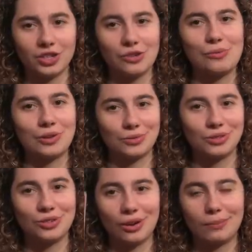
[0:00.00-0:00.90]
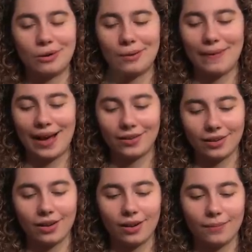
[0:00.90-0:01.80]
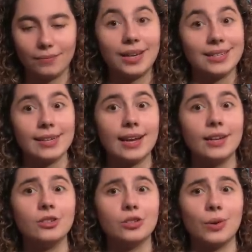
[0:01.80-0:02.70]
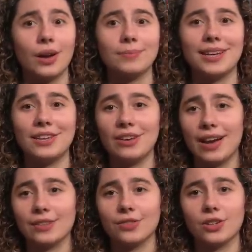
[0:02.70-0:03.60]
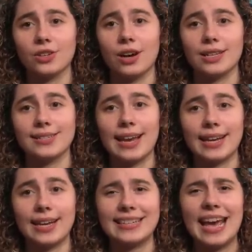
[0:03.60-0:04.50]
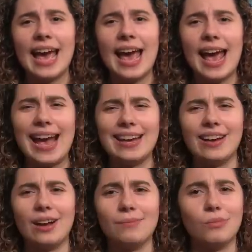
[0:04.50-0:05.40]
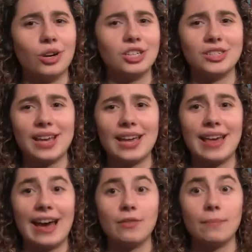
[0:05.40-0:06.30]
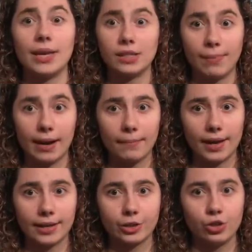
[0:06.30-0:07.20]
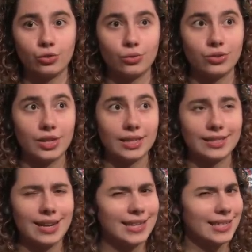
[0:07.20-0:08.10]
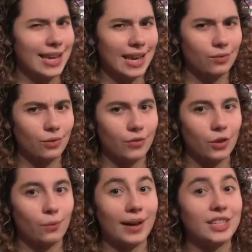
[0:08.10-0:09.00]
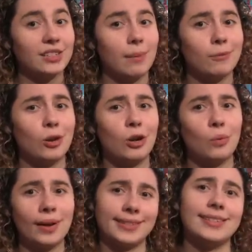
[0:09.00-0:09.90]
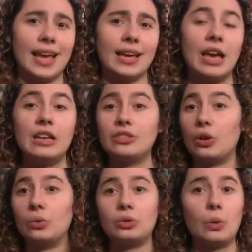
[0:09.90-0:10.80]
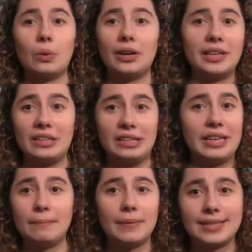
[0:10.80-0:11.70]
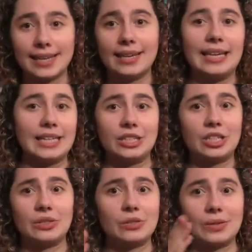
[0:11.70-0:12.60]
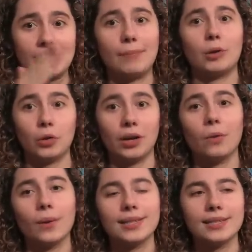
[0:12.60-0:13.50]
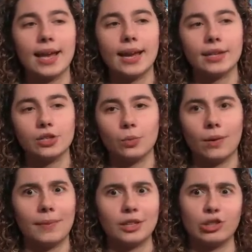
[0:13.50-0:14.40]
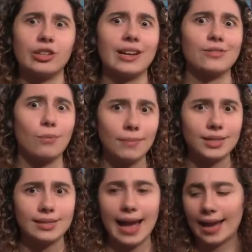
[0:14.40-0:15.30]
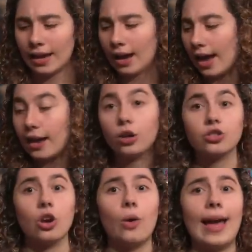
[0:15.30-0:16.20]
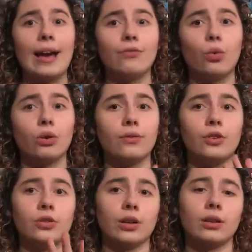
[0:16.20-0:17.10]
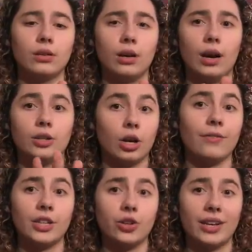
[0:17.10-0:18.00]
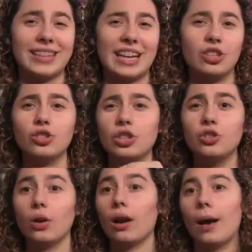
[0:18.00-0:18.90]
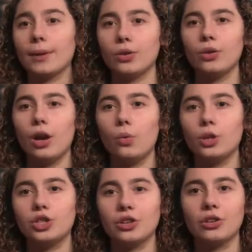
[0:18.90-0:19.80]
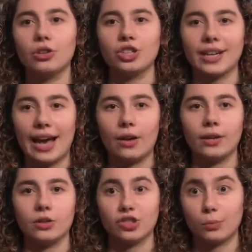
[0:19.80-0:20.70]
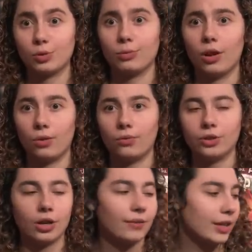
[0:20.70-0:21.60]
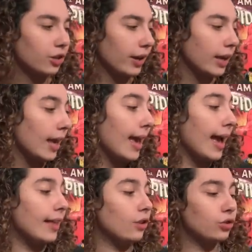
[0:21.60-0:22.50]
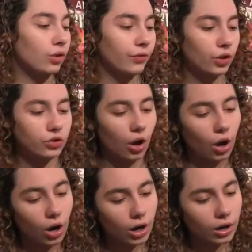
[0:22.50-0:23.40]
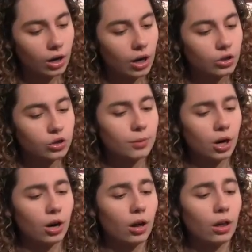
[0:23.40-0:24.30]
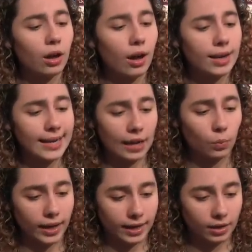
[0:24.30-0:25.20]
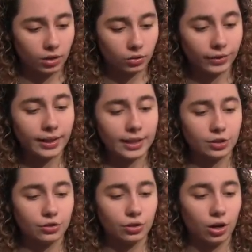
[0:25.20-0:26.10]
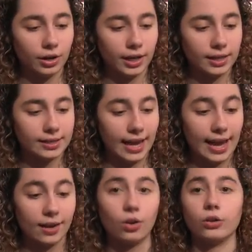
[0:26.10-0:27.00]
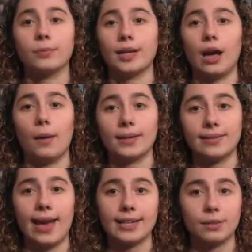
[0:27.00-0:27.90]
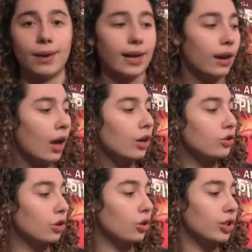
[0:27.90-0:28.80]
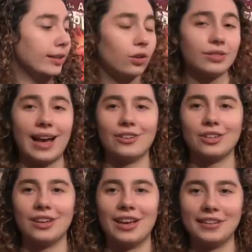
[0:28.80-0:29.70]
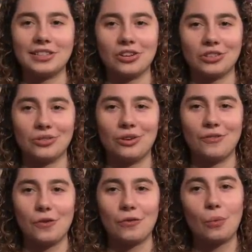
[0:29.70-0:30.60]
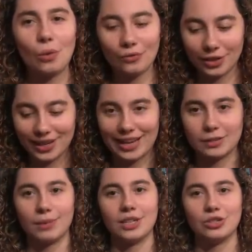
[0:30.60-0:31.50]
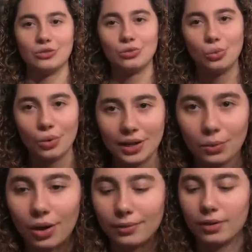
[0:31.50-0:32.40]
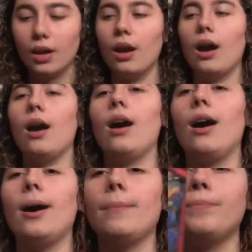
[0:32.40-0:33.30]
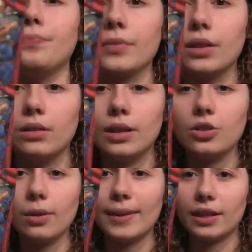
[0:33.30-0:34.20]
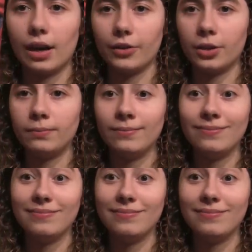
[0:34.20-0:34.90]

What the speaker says: issue, which we'll talk more about in a second. Just want to update you guys for a second, and wanted to say that I have a Amazing Spider-Man issue 698 review, but I just uploaded it Wednesday, so don't worry, you didn't miss it, it just was uploaded on Wednesday. Just want to make sure you guys don't miss that. And also, I have 4 reviews on DarkAvengerINC that I usually do on Comic Uno, which you can go check out in the description below for DarkAvengerINC. And those reviews are Supergirl, Nightwing, Green Lantern New Guardians, and Ultimate Comics X-Men. So go check those out, and let's start the review for Wolverine X-Men issue 21. Let's talk about the cover.